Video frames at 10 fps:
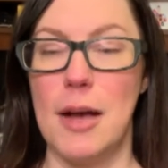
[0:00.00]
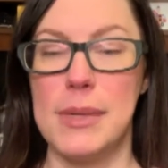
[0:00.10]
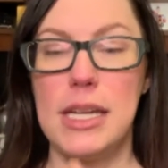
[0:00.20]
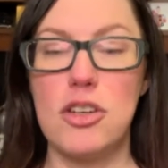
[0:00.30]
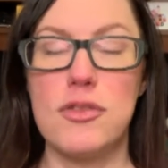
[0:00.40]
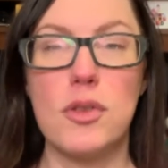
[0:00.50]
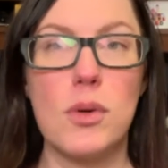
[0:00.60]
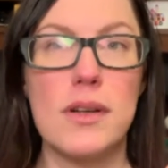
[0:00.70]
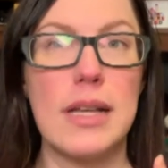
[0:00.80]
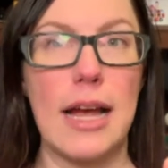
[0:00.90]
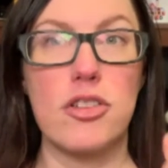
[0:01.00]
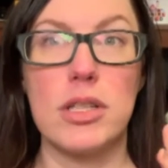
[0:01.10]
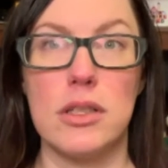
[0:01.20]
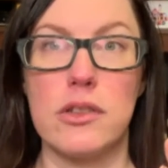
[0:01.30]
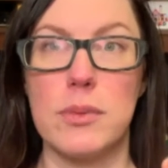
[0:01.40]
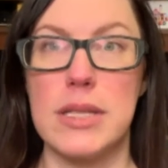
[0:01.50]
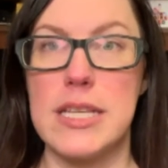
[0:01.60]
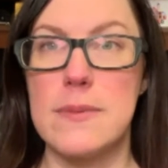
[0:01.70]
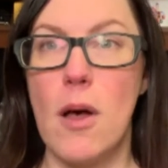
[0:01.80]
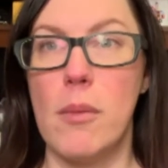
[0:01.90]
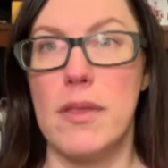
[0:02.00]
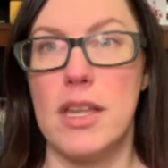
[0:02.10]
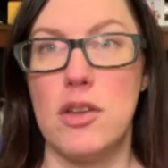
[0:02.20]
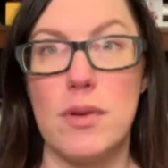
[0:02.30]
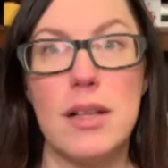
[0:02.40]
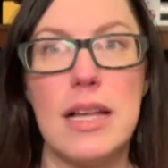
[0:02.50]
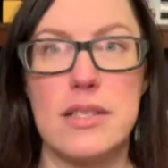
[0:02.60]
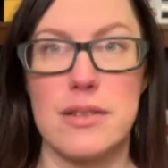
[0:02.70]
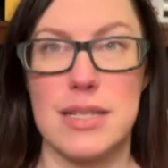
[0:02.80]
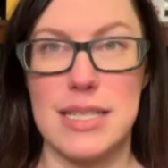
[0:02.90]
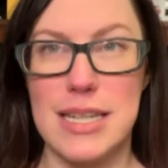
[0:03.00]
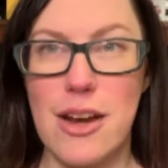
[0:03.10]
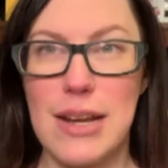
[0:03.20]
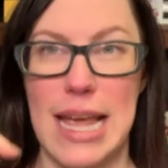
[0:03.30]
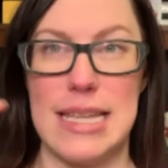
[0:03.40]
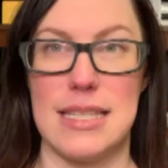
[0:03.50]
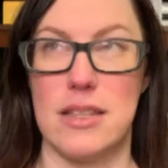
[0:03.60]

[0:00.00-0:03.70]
each floor actually looks really small, but then you realize there's a staircase,